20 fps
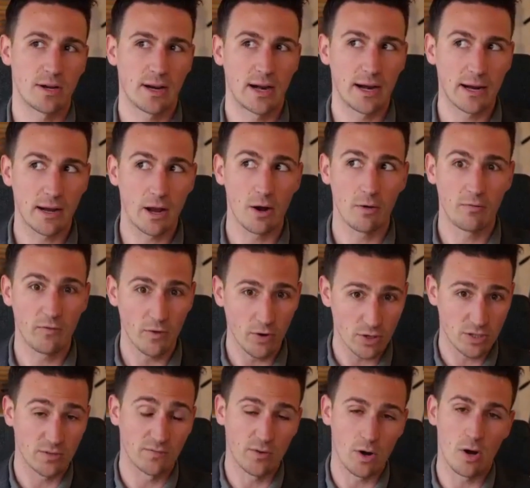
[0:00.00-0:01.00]
And I go,
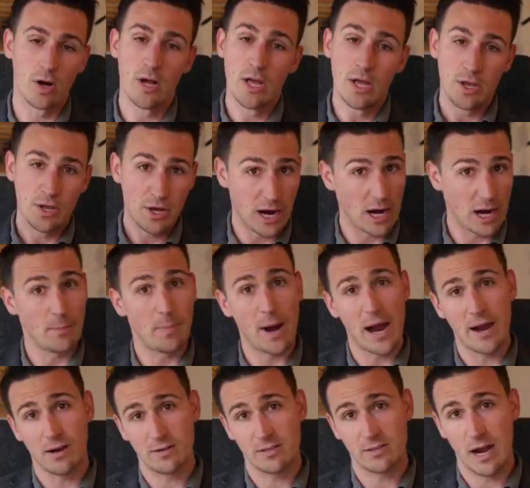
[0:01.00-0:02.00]
first of all, you got to buy
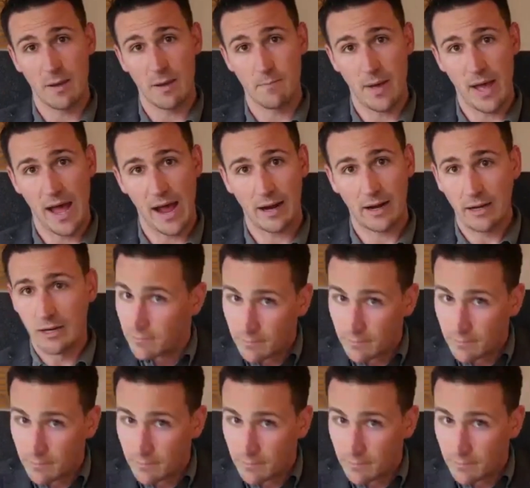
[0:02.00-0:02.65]
your time back.